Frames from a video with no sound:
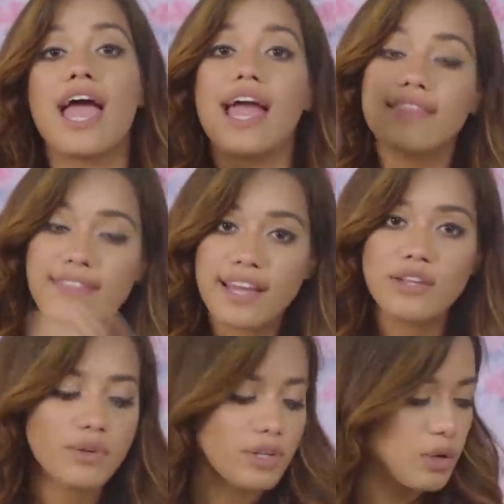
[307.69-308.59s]
And then
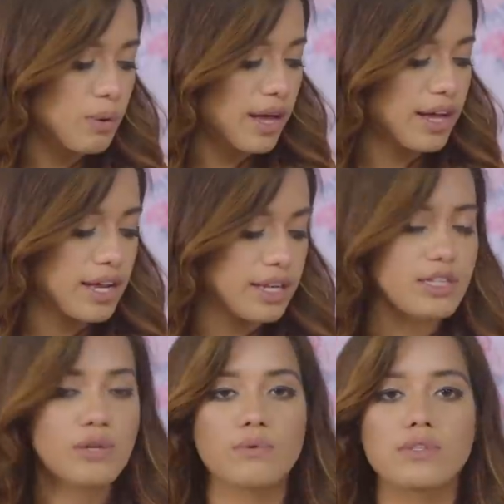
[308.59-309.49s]
you can go ahead
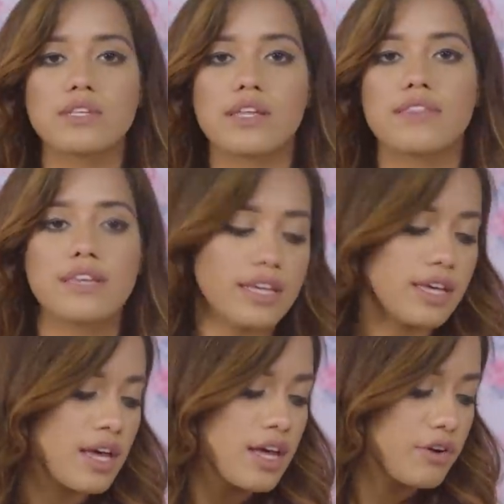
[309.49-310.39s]
and use the
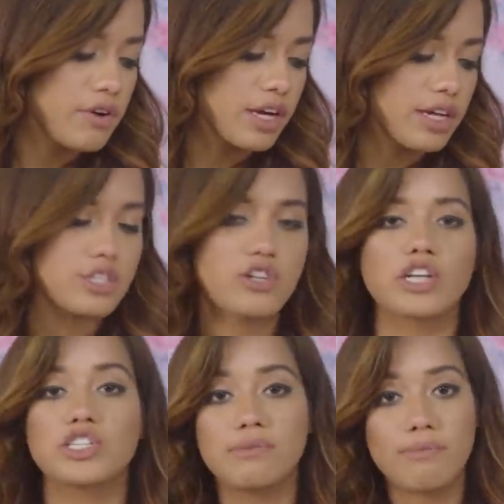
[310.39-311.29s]

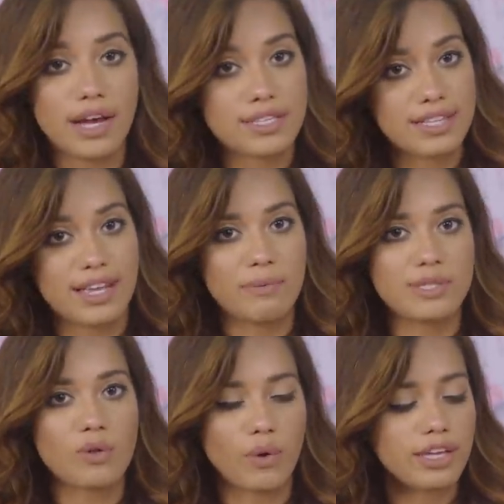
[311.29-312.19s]
reconstruction mask that I
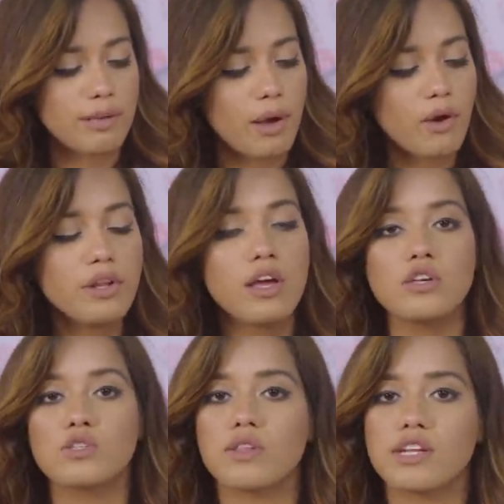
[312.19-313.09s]
was talking about
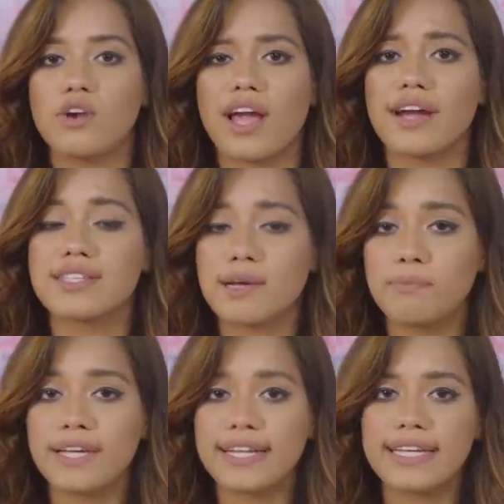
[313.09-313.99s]
so that your hair is
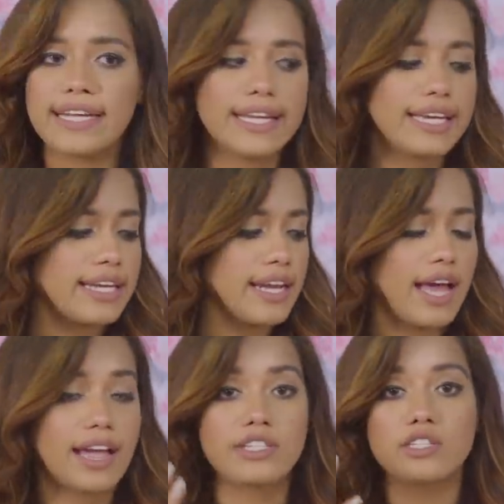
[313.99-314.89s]
completely clean
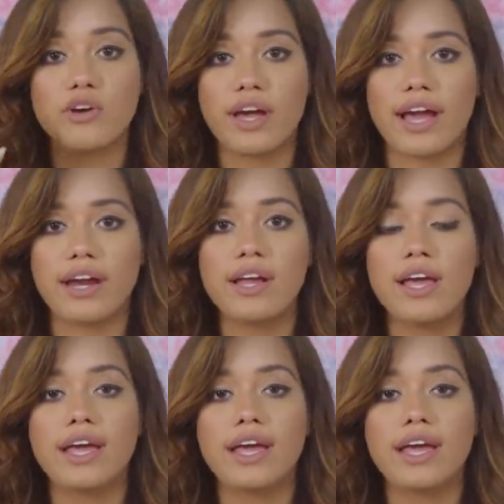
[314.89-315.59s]
and your hair